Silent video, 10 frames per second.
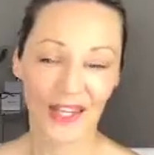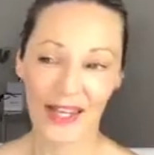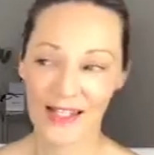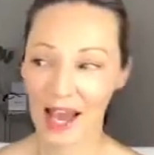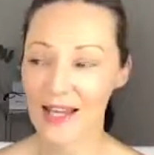
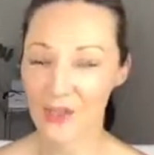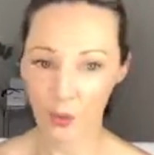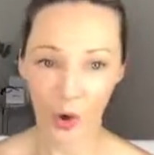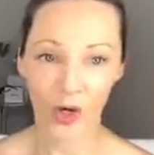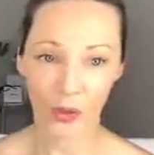it takes
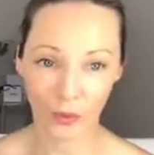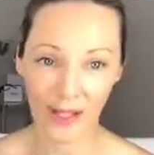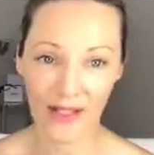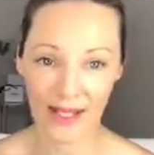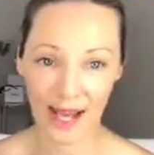work. It
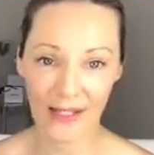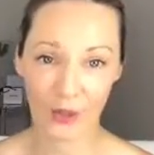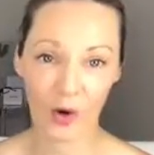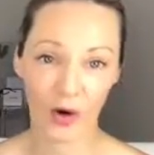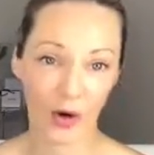really takes
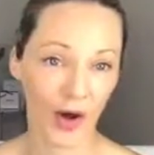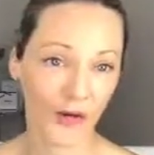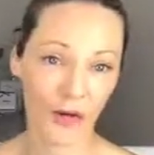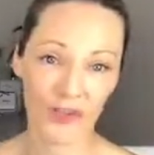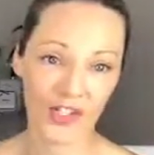work. I
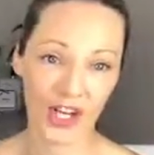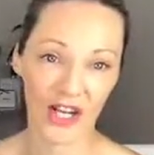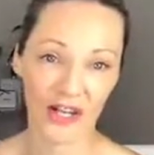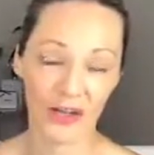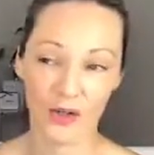know for
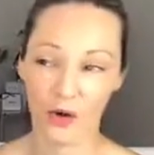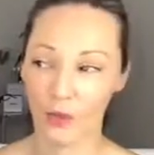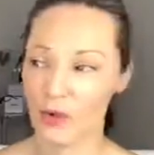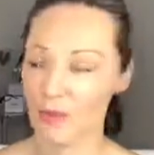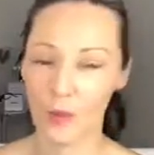Jenny, you know,
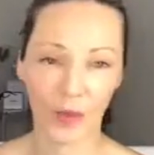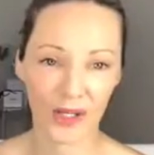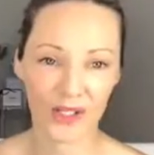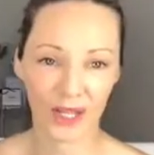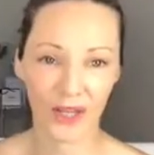we've been
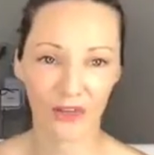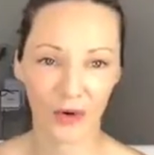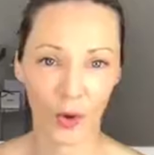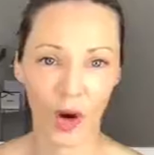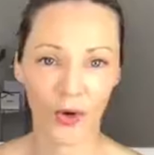working together for
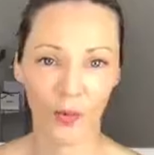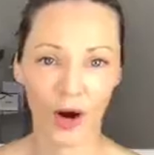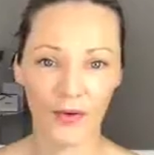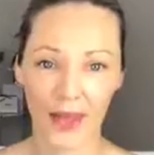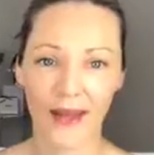quite a
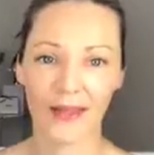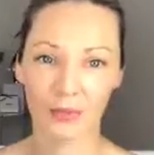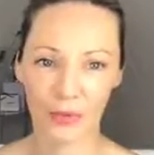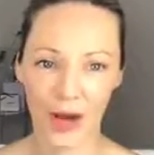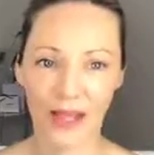while now, and the
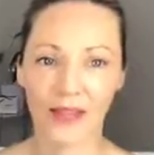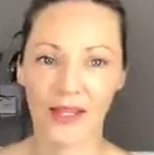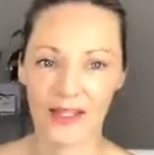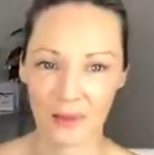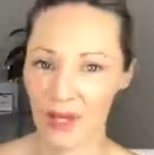brand
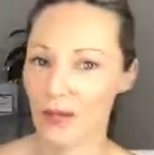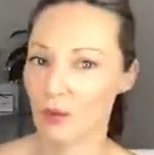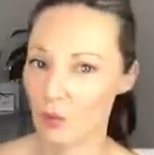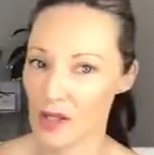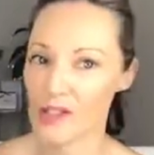thing has been
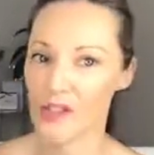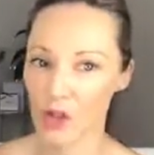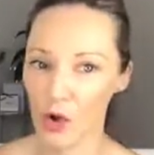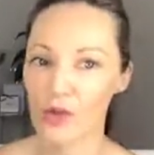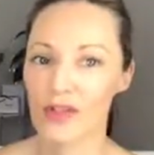a
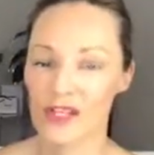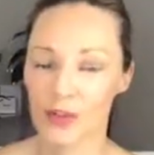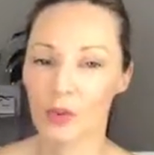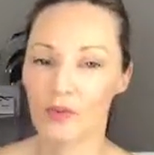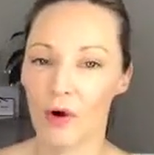slow thing
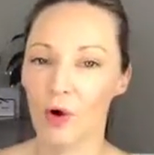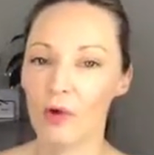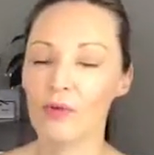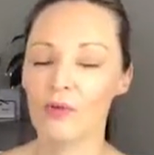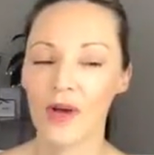to
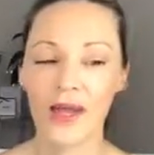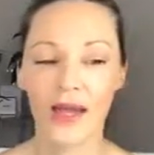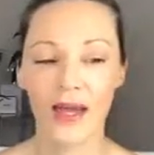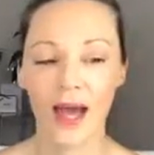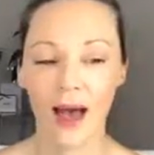evolve.
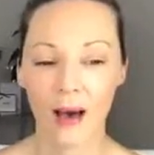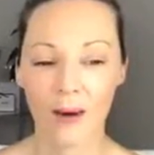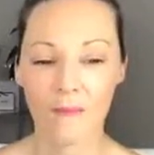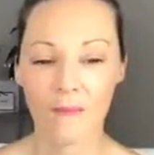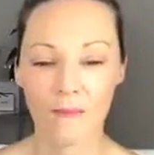
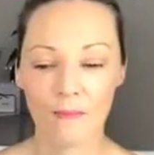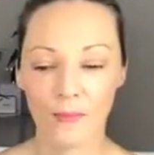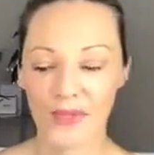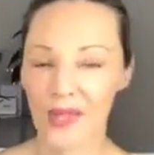But